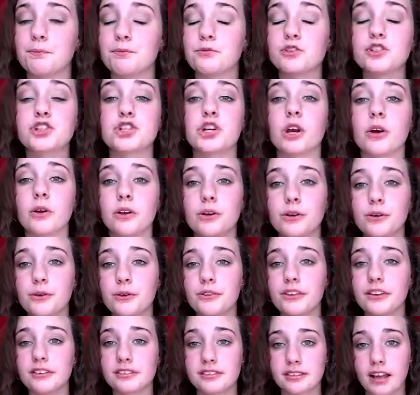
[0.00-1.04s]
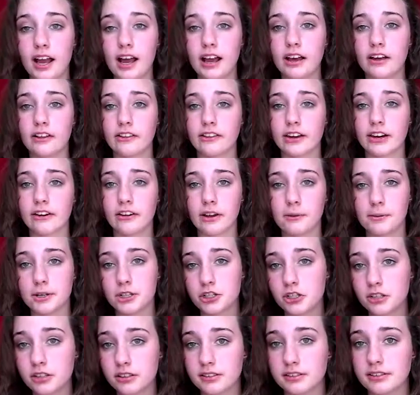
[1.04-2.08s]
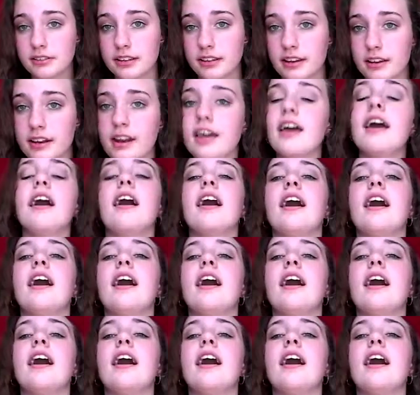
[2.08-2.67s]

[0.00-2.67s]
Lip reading: show you the style that I write my journals in.